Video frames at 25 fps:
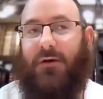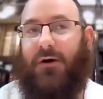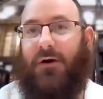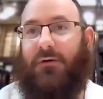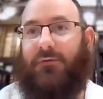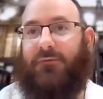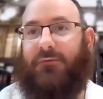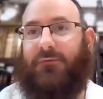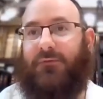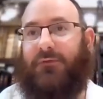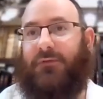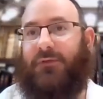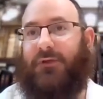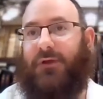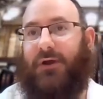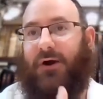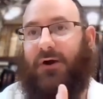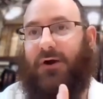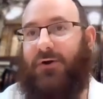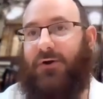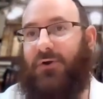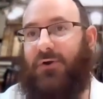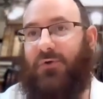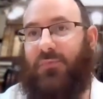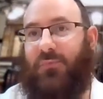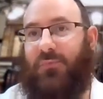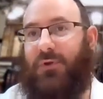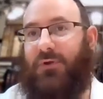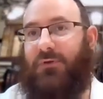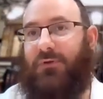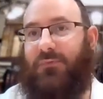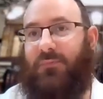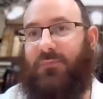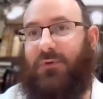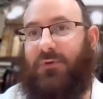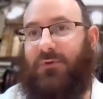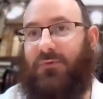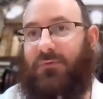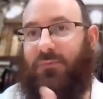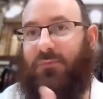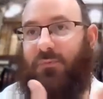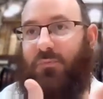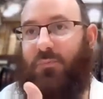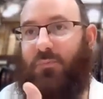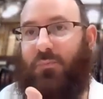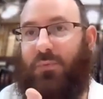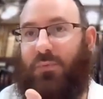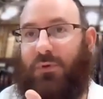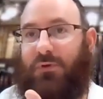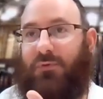mm-hmm. of the argument
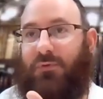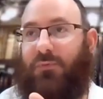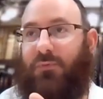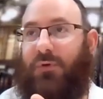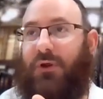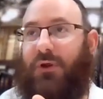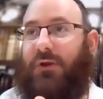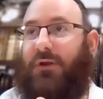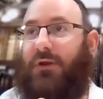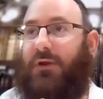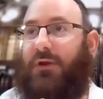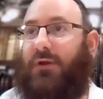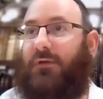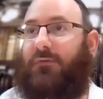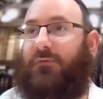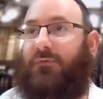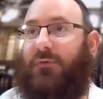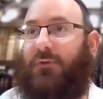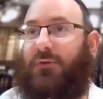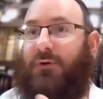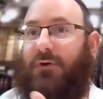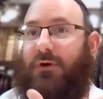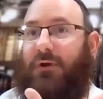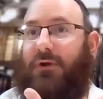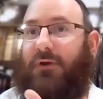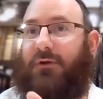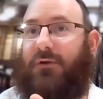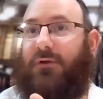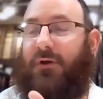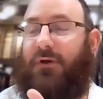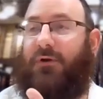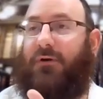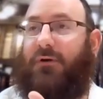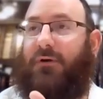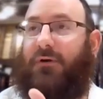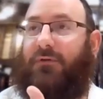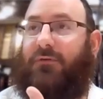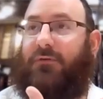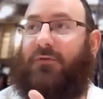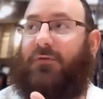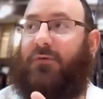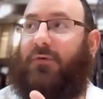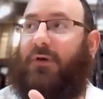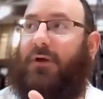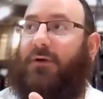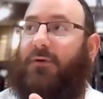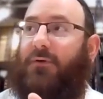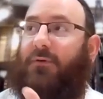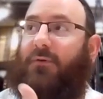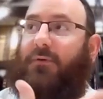between if learning Torah is
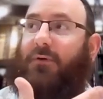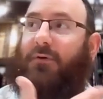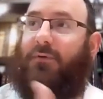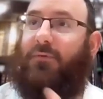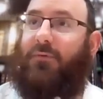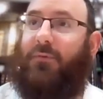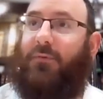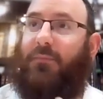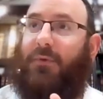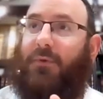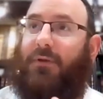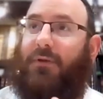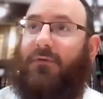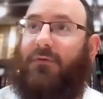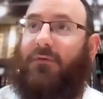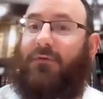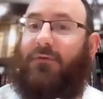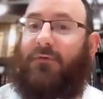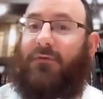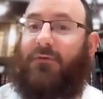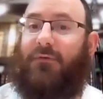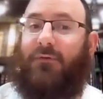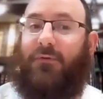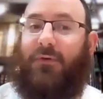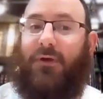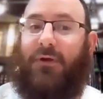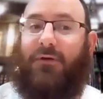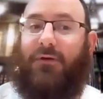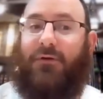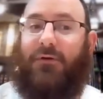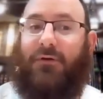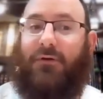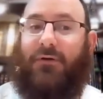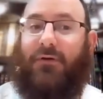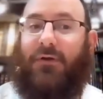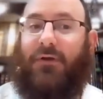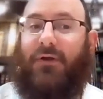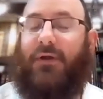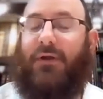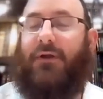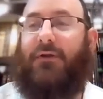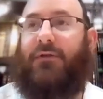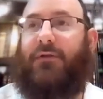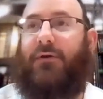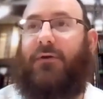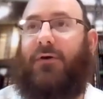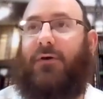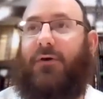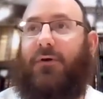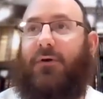greater or doing mitzvahs is greater,
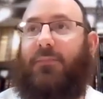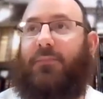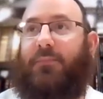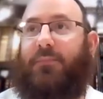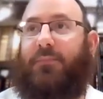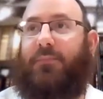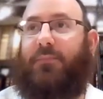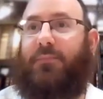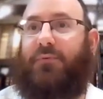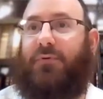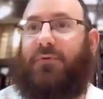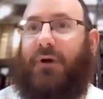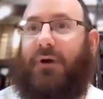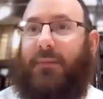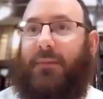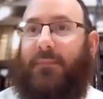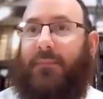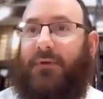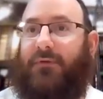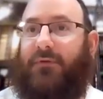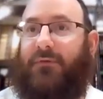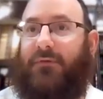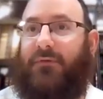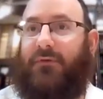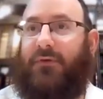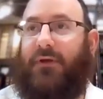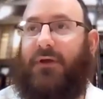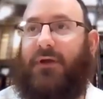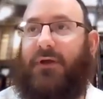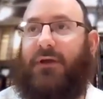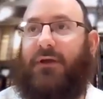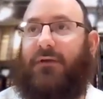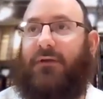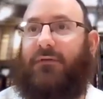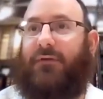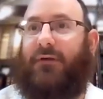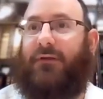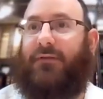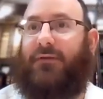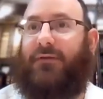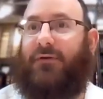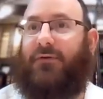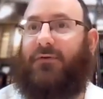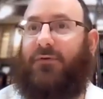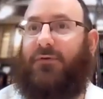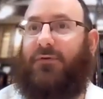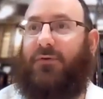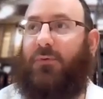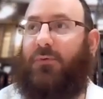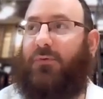the whole premise is that
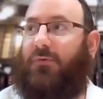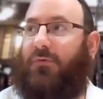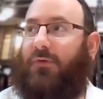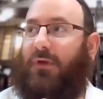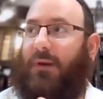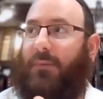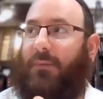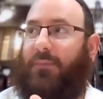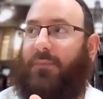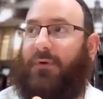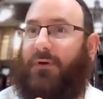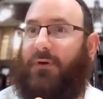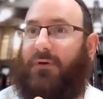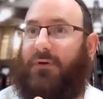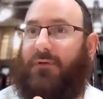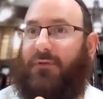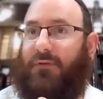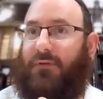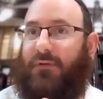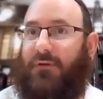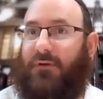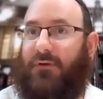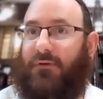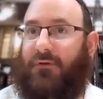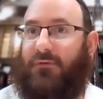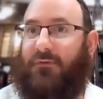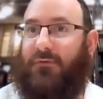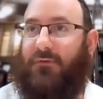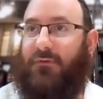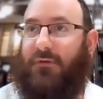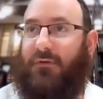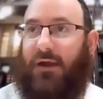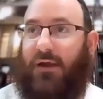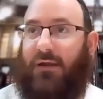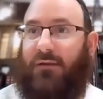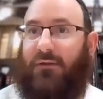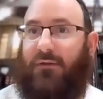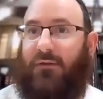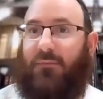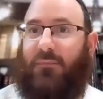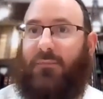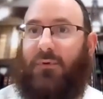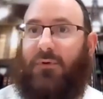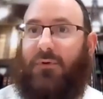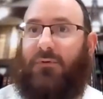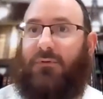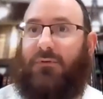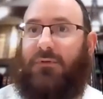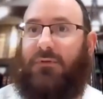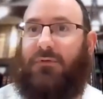they're two separate things and they're
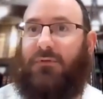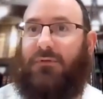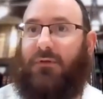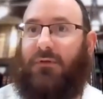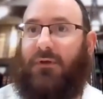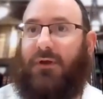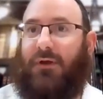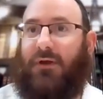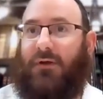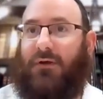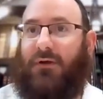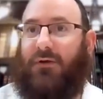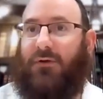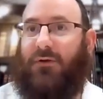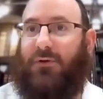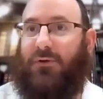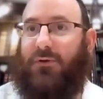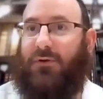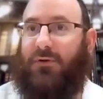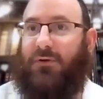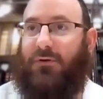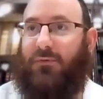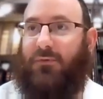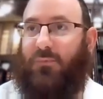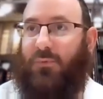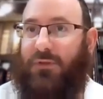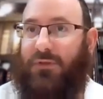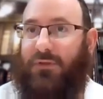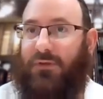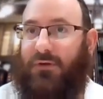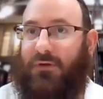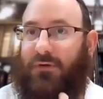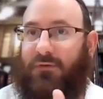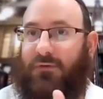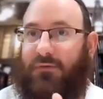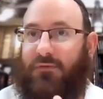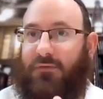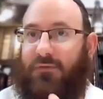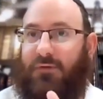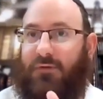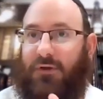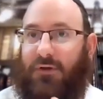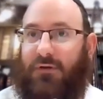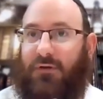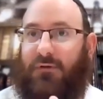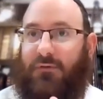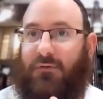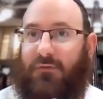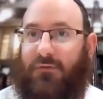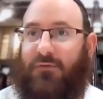both good within its,
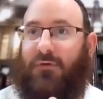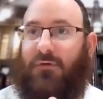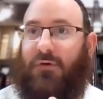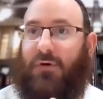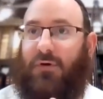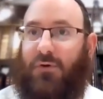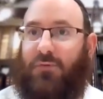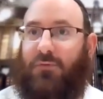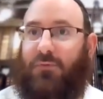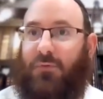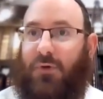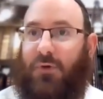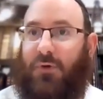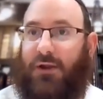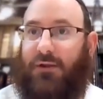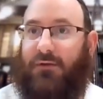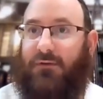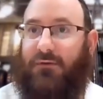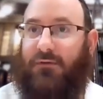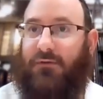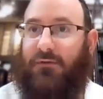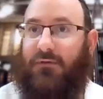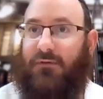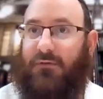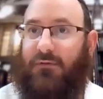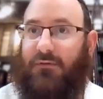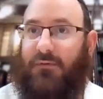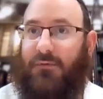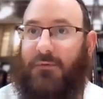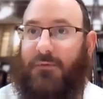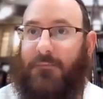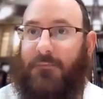in its own right.